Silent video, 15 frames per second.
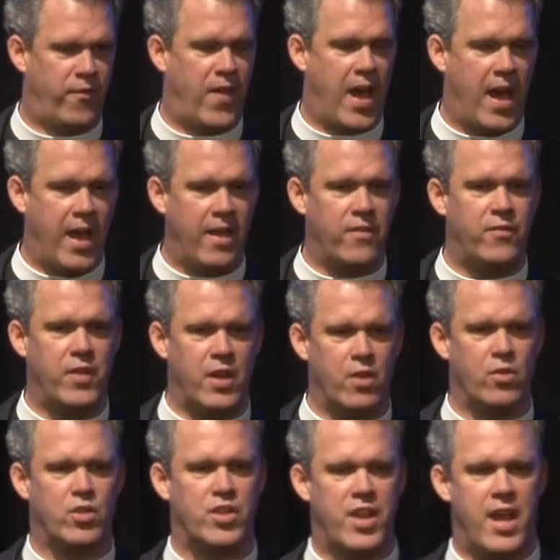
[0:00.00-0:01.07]
5
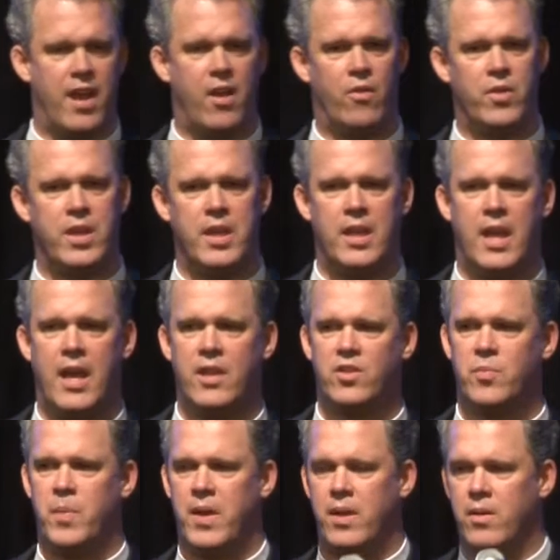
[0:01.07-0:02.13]
years now, he
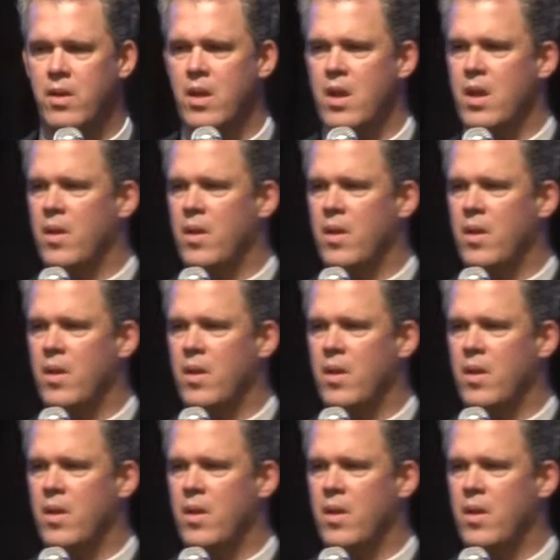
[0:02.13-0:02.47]
has been